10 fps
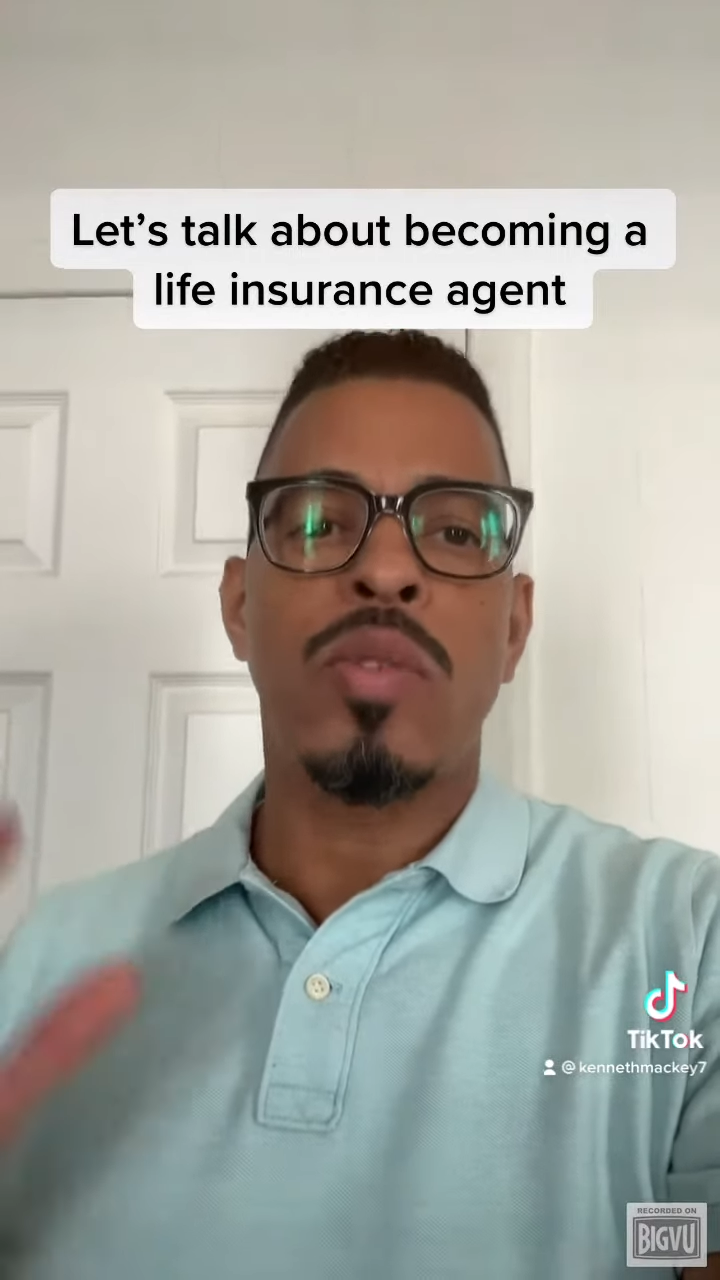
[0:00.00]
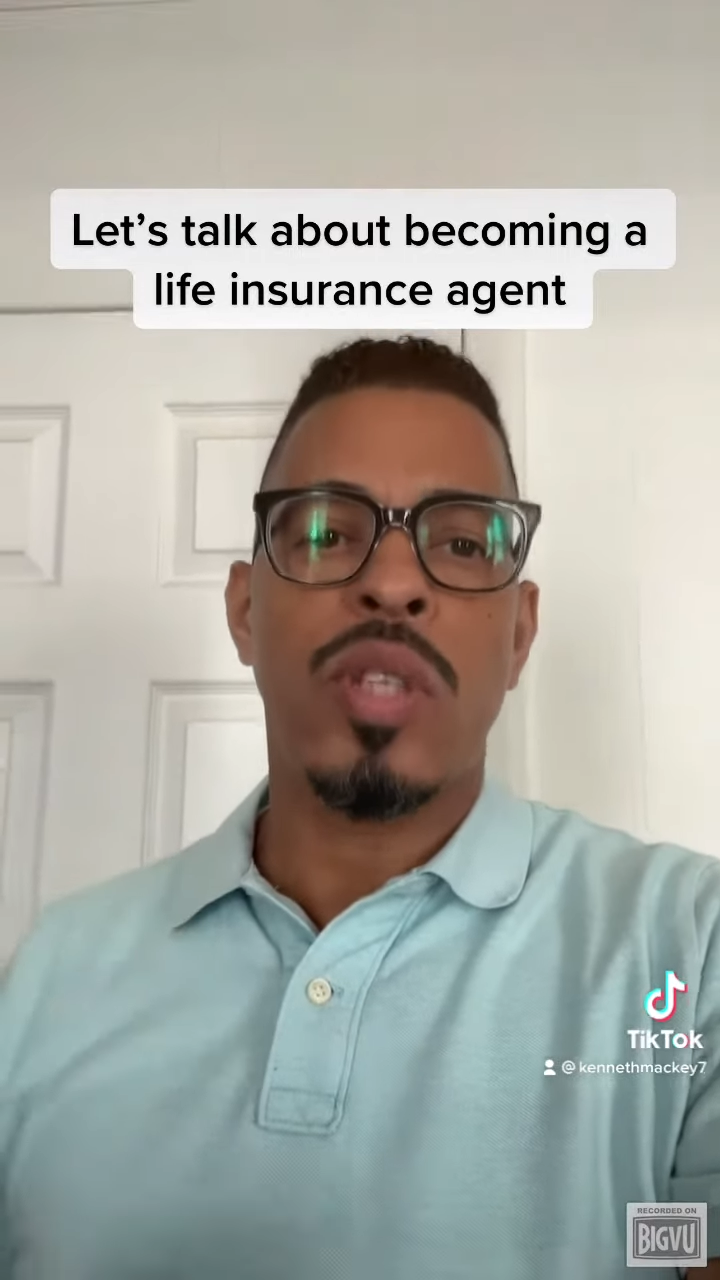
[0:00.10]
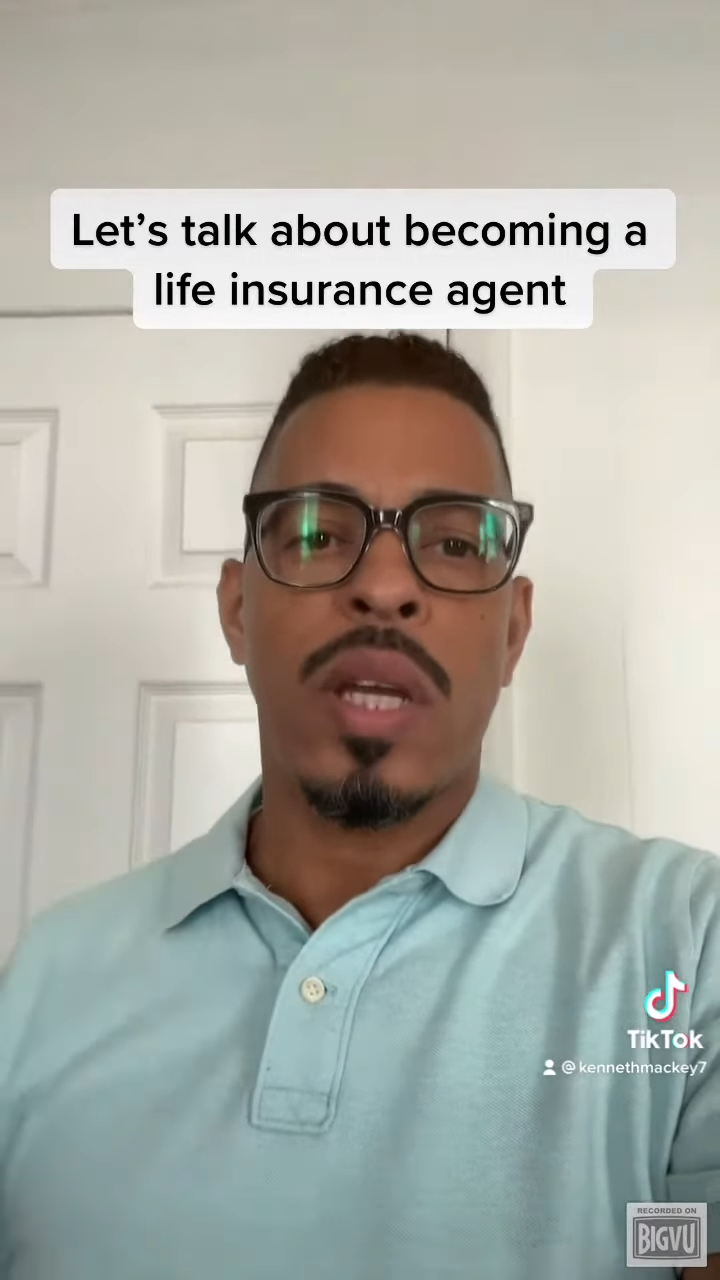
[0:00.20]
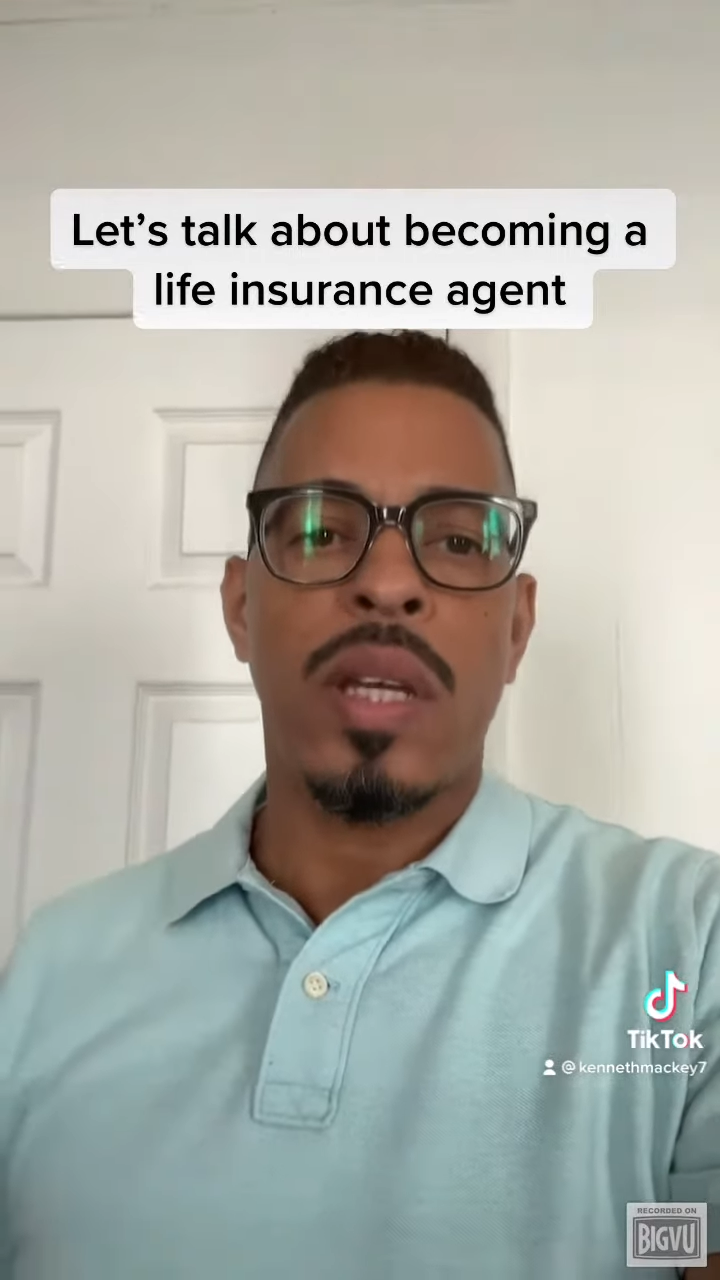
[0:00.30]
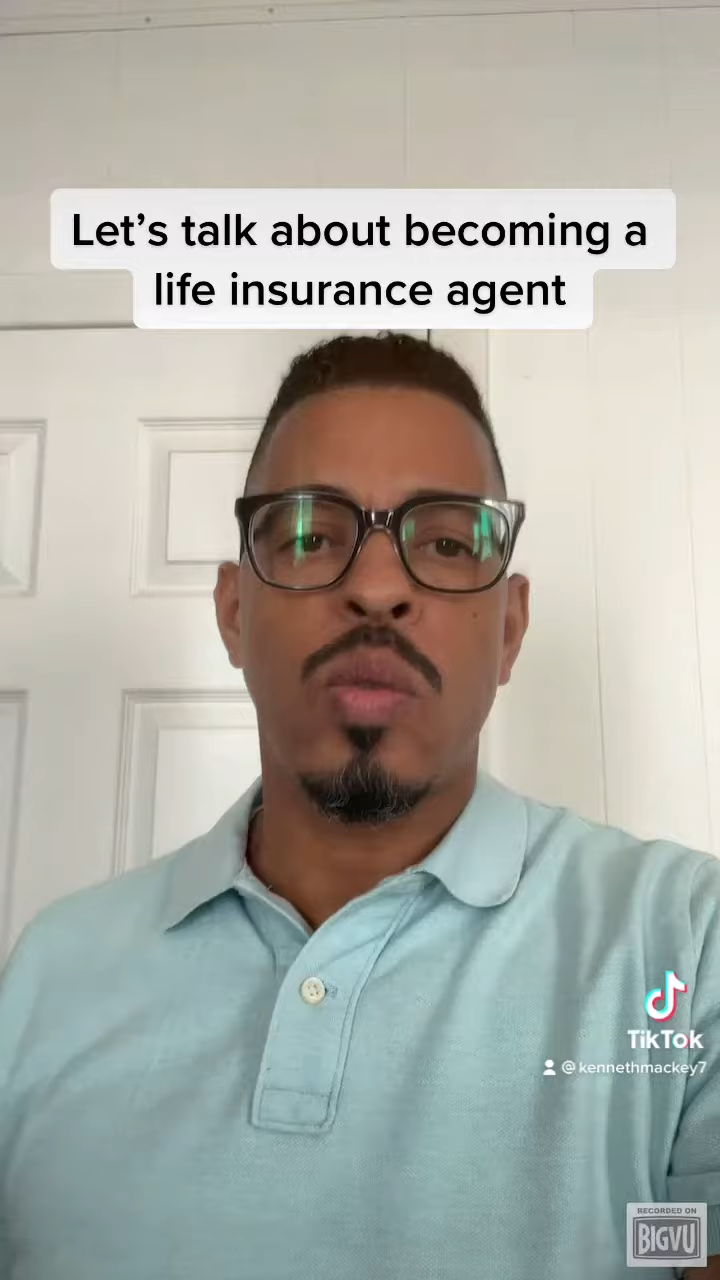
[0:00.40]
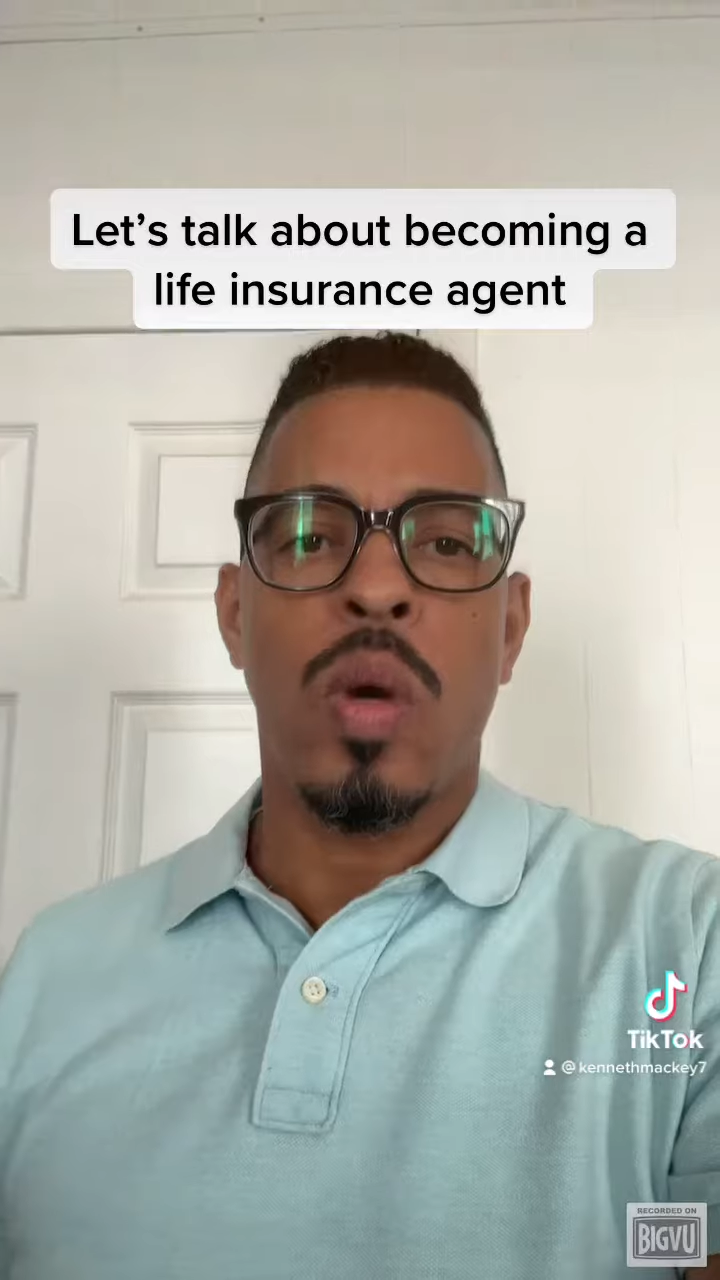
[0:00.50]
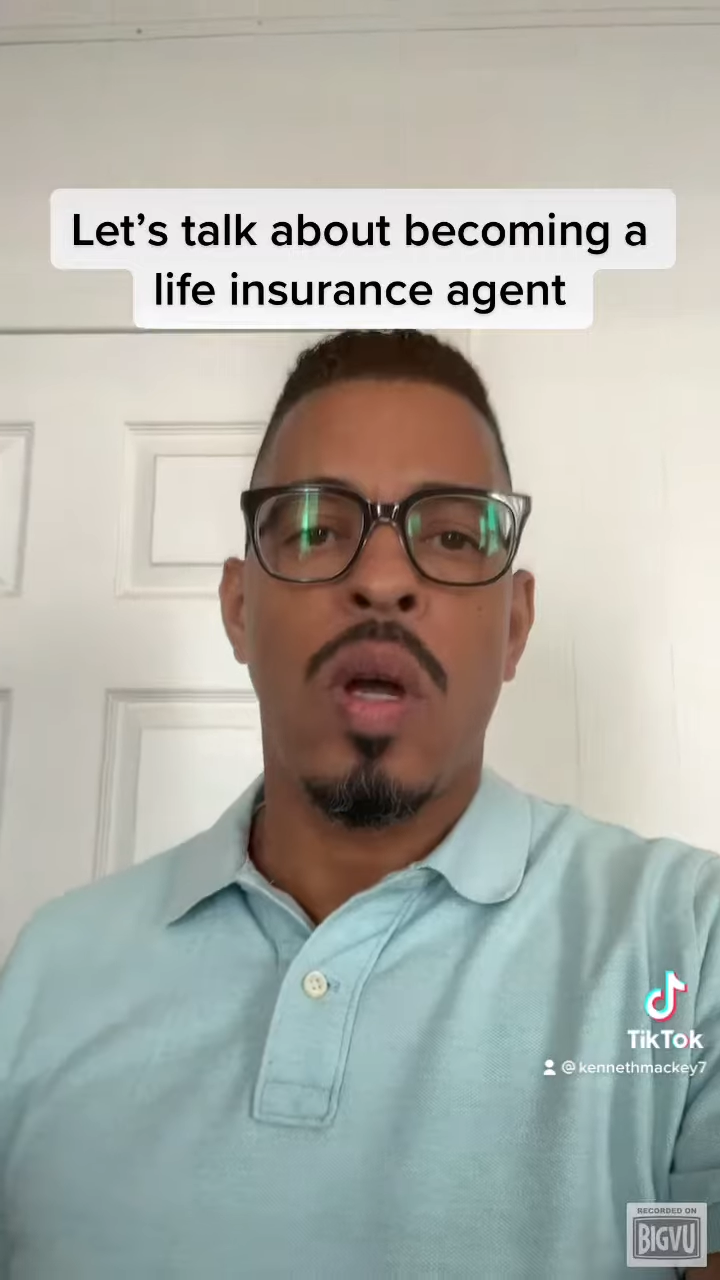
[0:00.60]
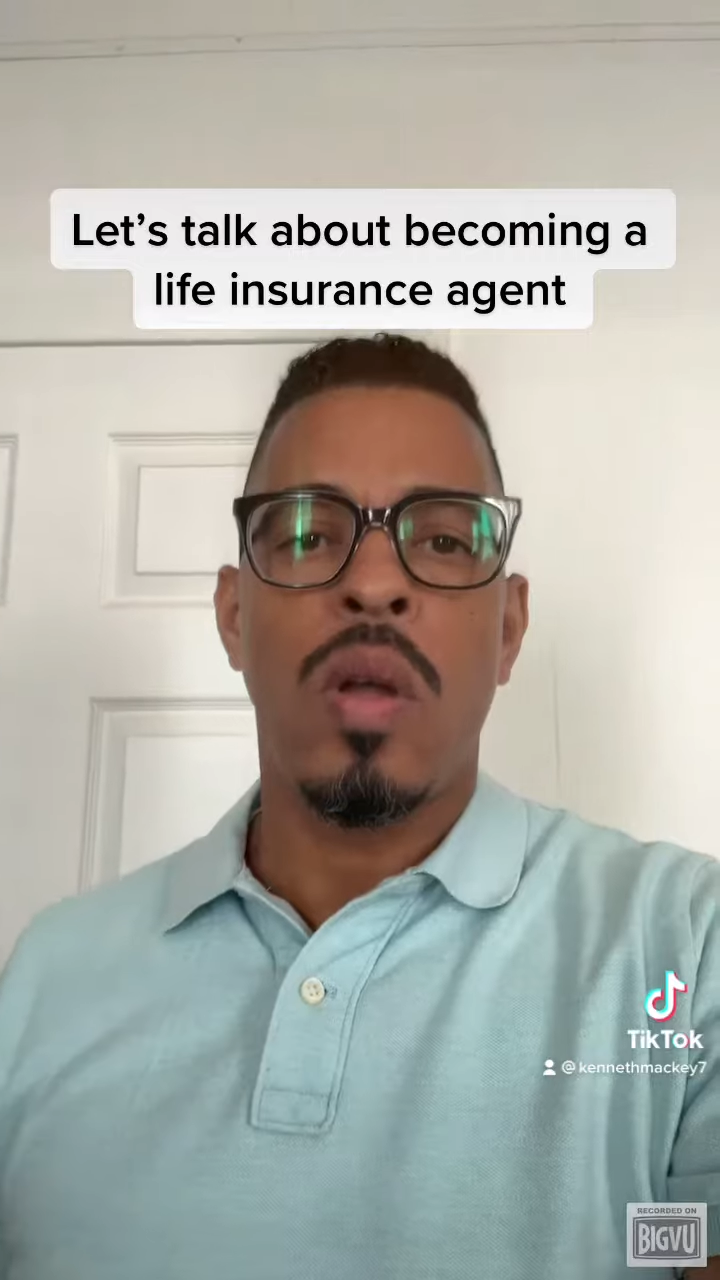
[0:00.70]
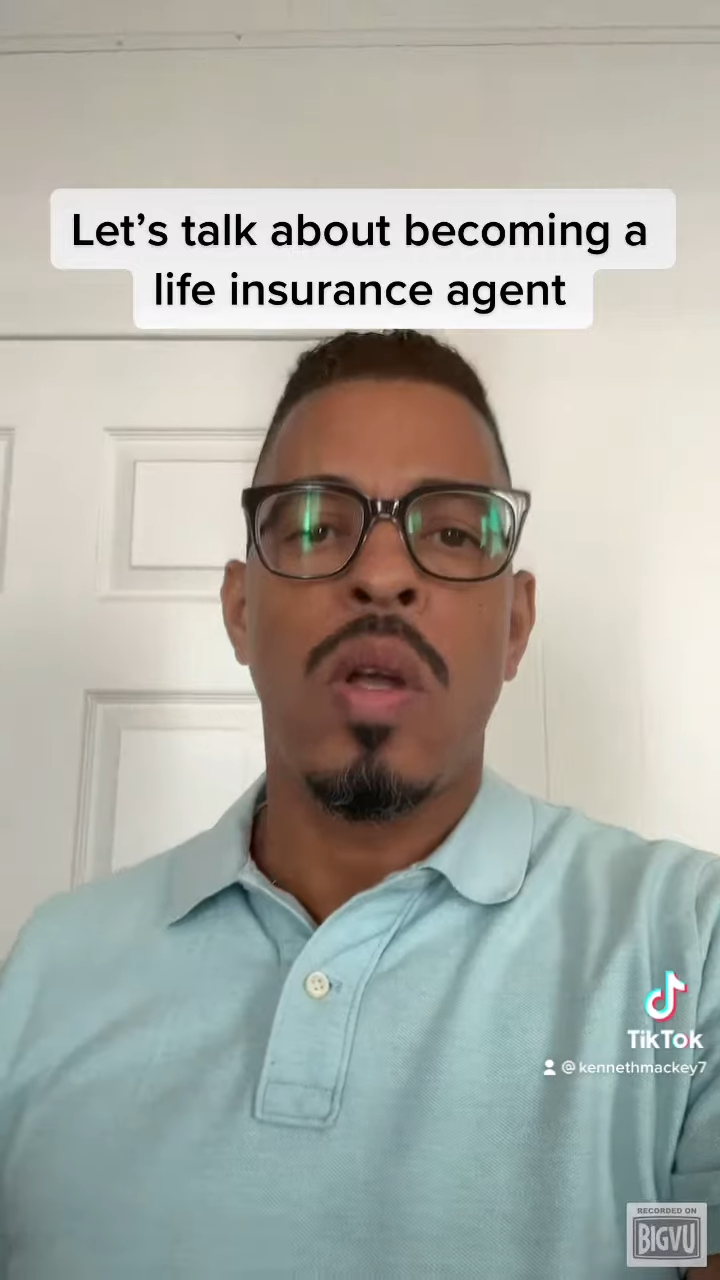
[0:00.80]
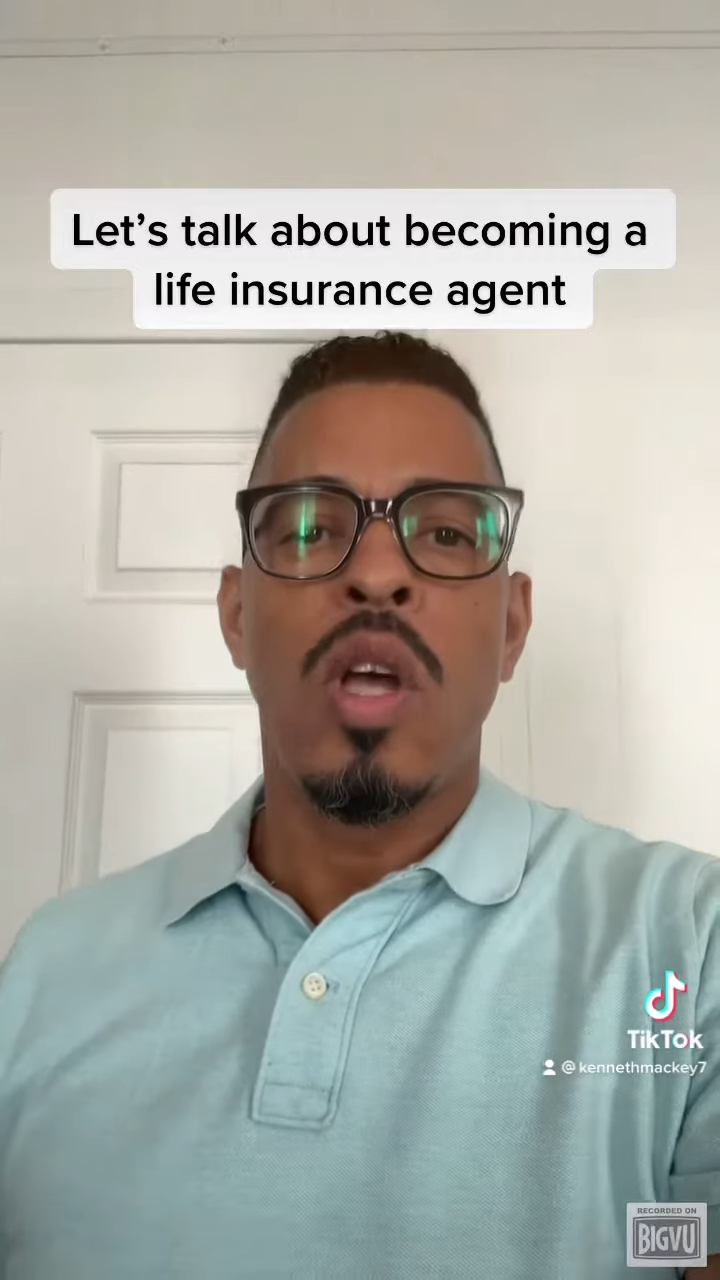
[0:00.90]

check as well.